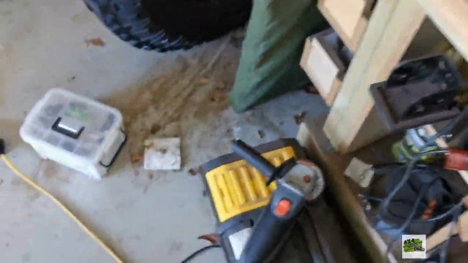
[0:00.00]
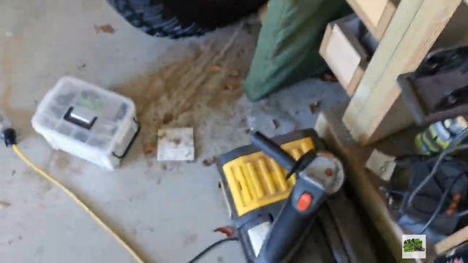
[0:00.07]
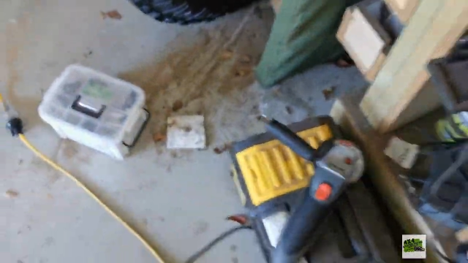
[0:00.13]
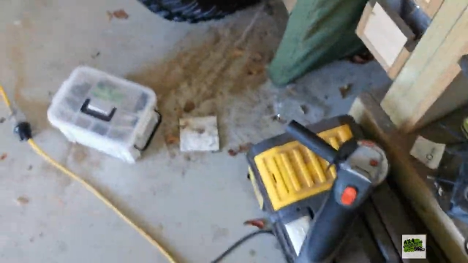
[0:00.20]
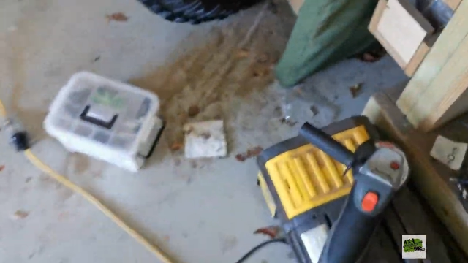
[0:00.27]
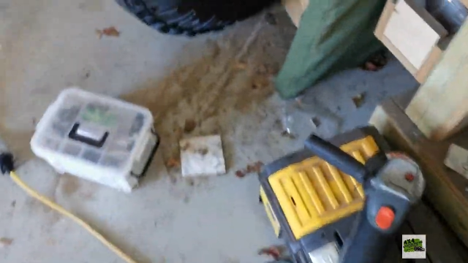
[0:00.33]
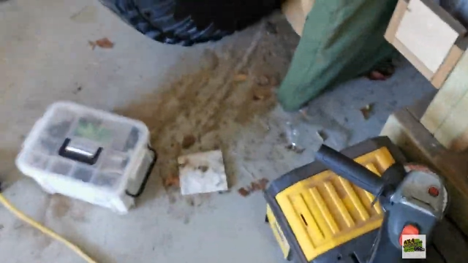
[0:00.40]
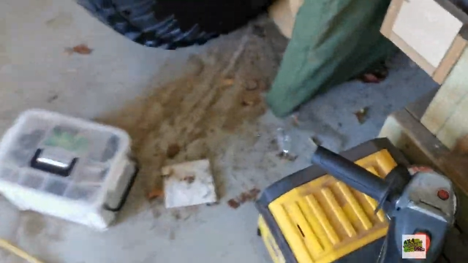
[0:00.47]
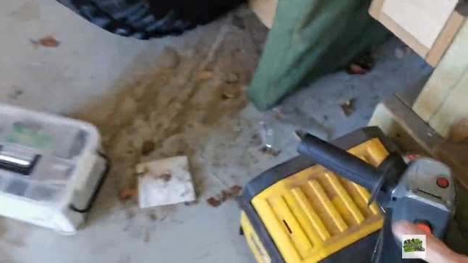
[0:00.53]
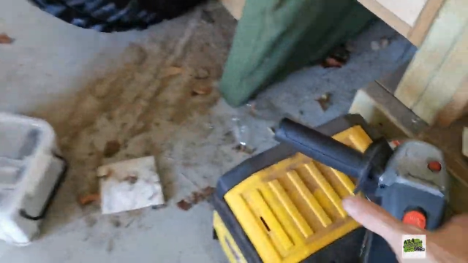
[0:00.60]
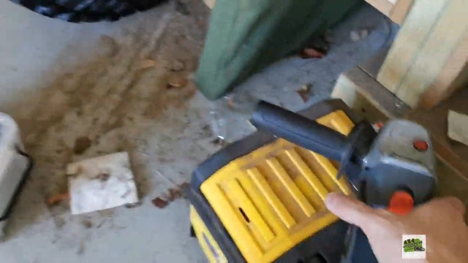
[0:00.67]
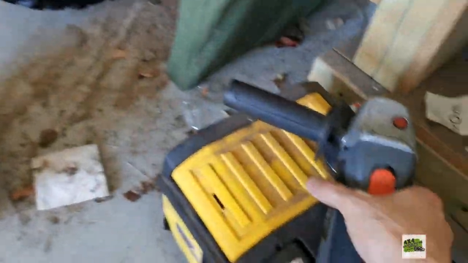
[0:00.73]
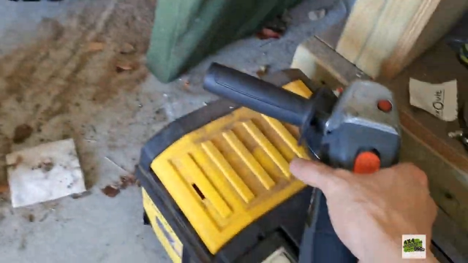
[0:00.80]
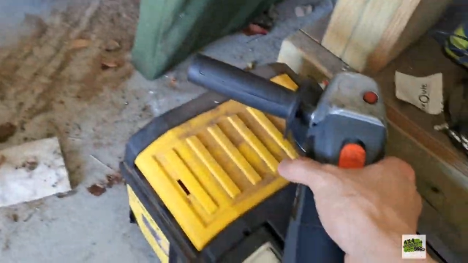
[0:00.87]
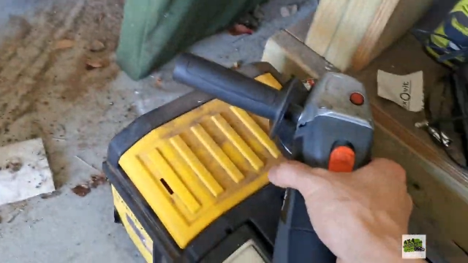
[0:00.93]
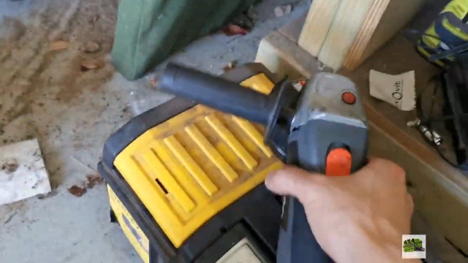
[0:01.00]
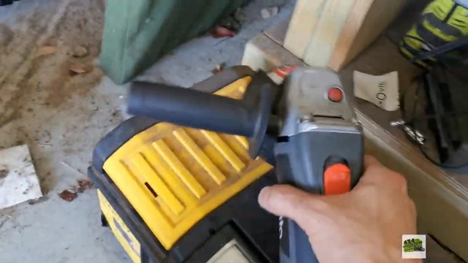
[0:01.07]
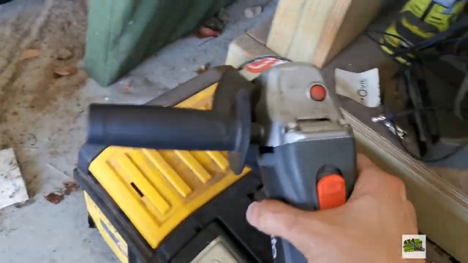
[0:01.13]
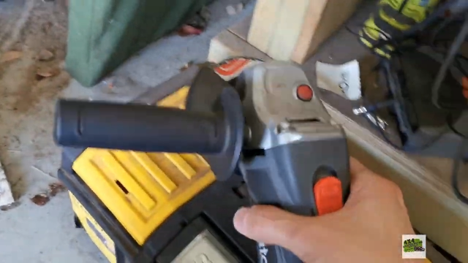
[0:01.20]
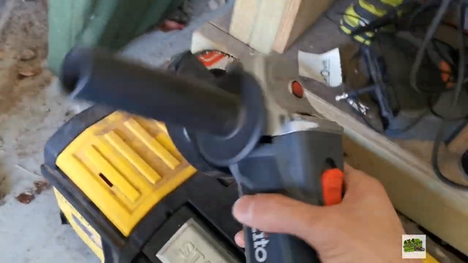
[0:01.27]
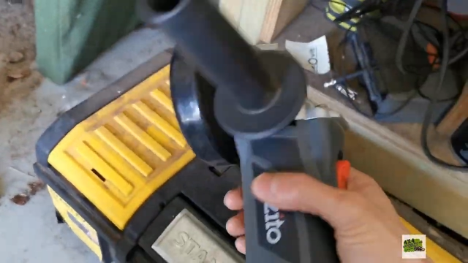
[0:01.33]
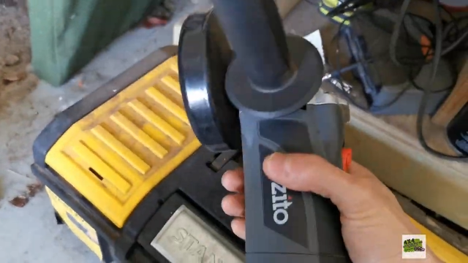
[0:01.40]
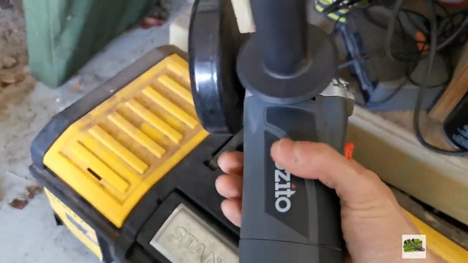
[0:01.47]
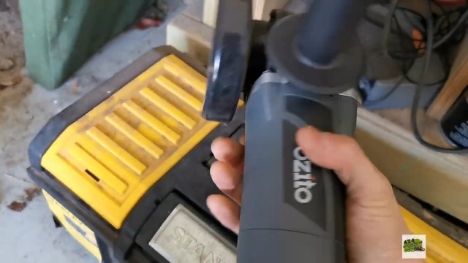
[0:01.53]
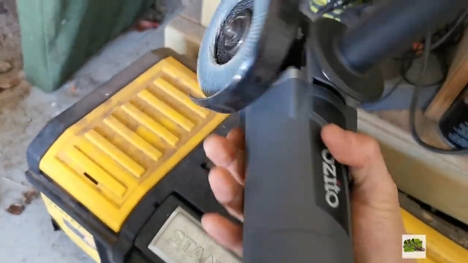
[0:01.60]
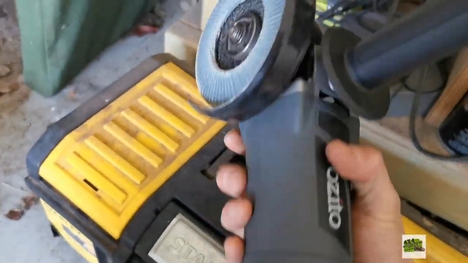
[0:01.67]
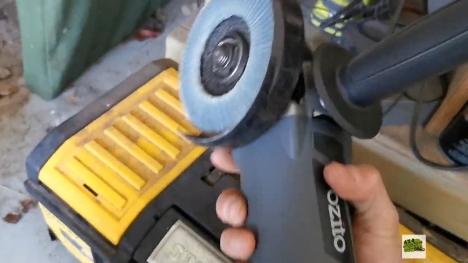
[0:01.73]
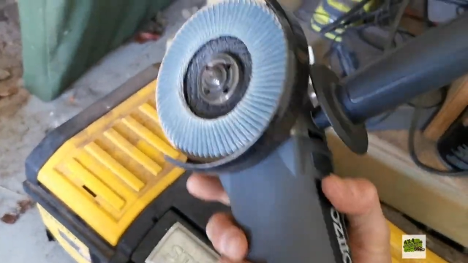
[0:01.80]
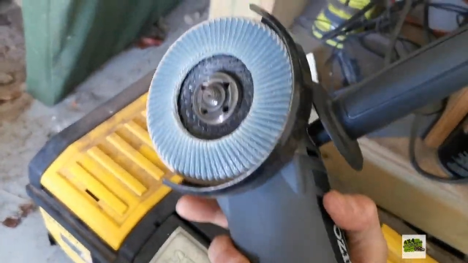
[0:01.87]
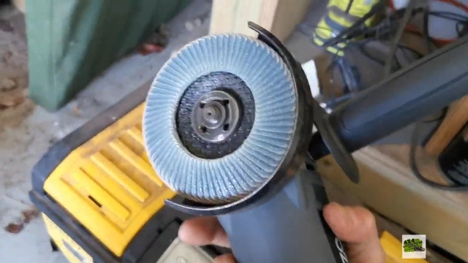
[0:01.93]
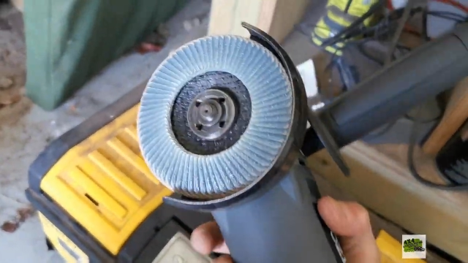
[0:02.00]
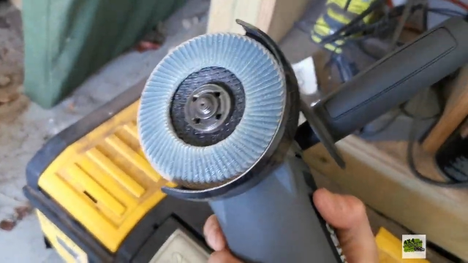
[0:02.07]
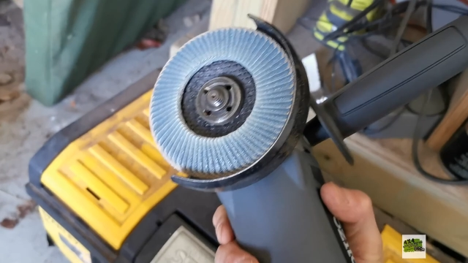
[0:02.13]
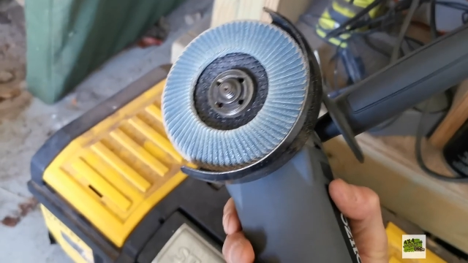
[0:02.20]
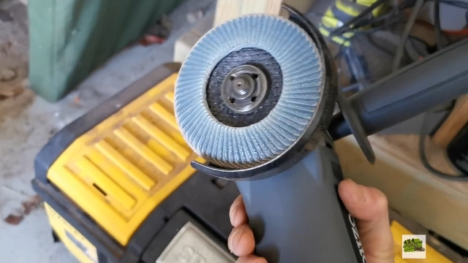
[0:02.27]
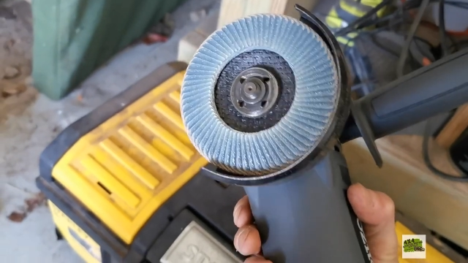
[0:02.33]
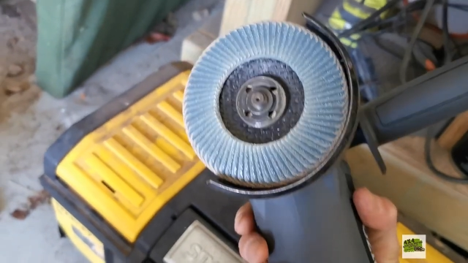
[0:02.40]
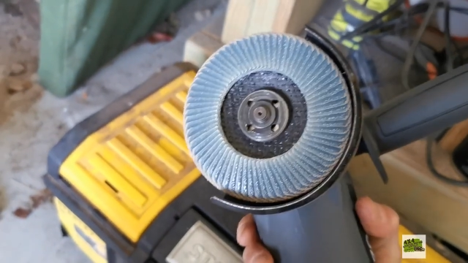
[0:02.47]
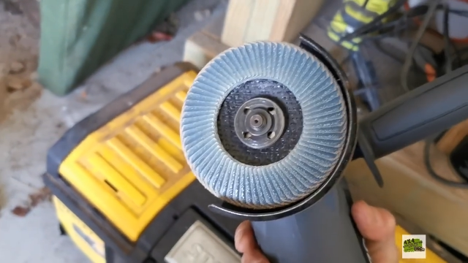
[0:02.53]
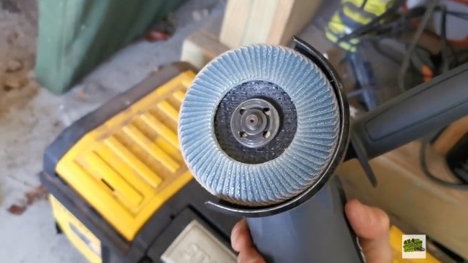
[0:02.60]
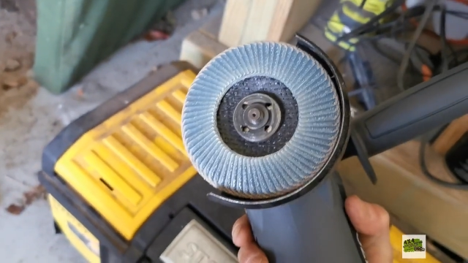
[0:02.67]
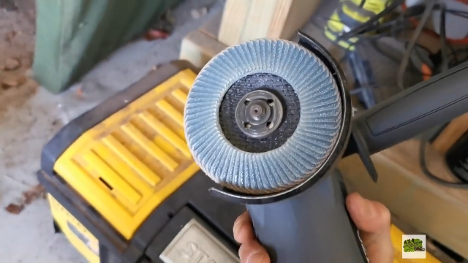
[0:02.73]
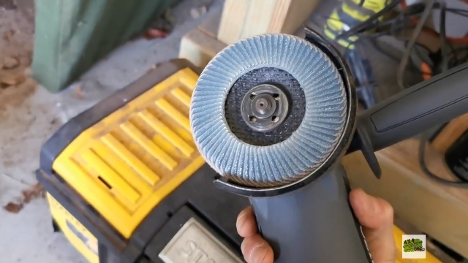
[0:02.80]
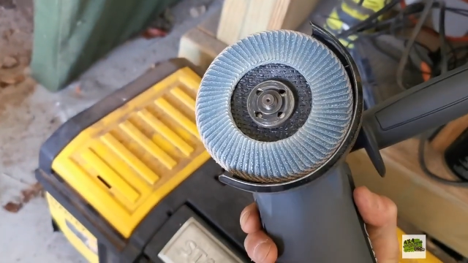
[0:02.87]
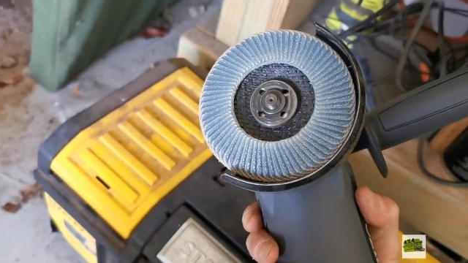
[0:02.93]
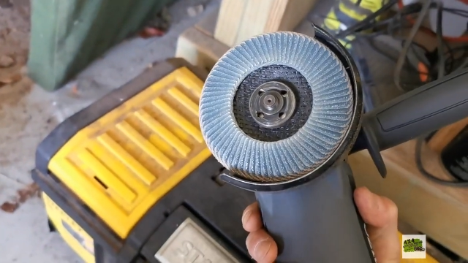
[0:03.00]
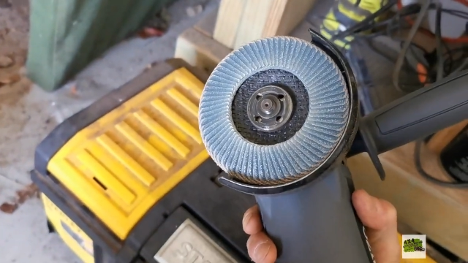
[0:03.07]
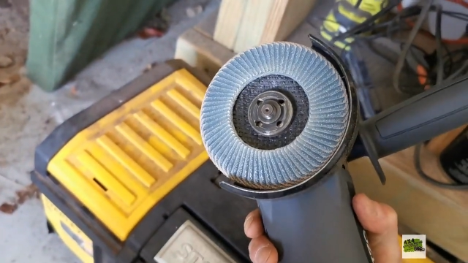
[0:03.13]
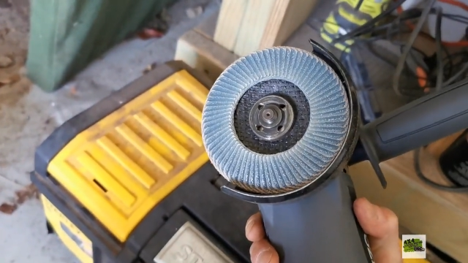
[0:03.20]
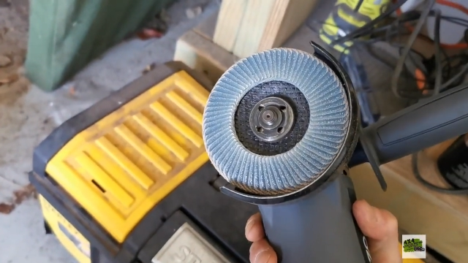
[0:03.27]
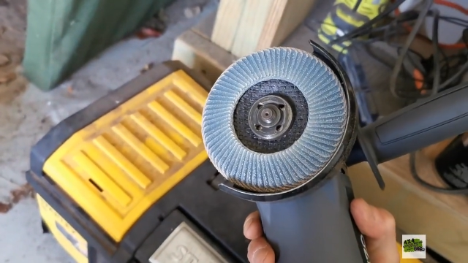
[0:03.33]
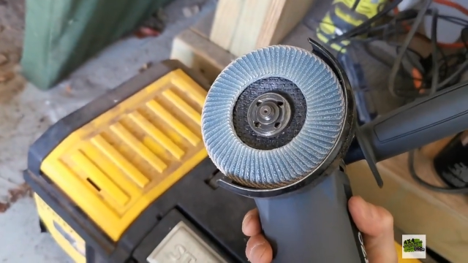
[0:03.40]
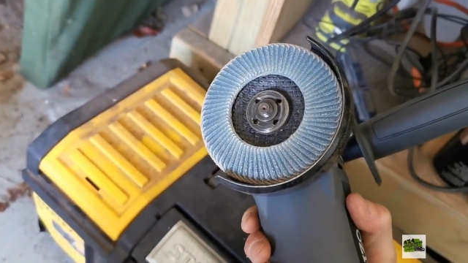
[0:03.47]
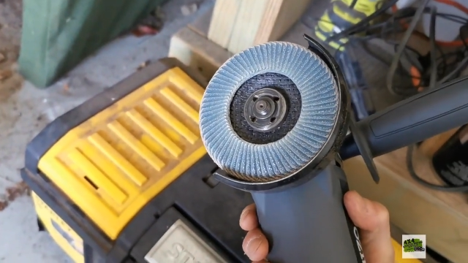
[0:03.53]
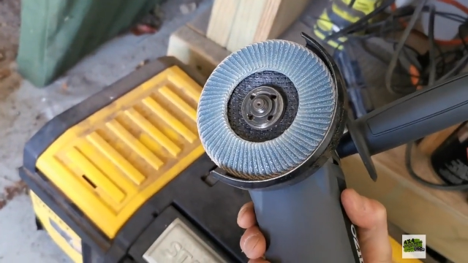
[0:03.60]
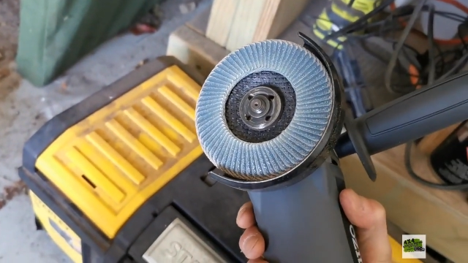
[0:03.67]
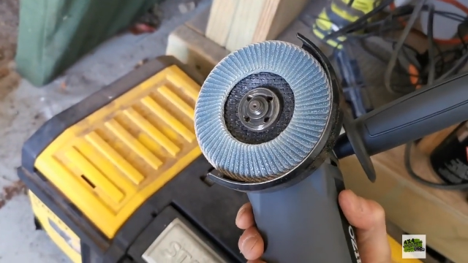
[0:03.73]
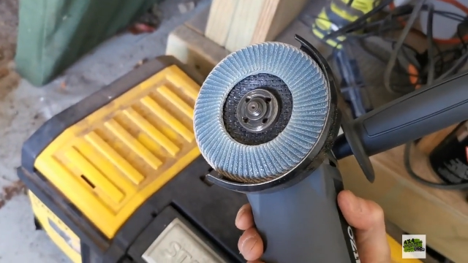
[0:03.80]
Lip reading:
Nobody's mouth can be seen.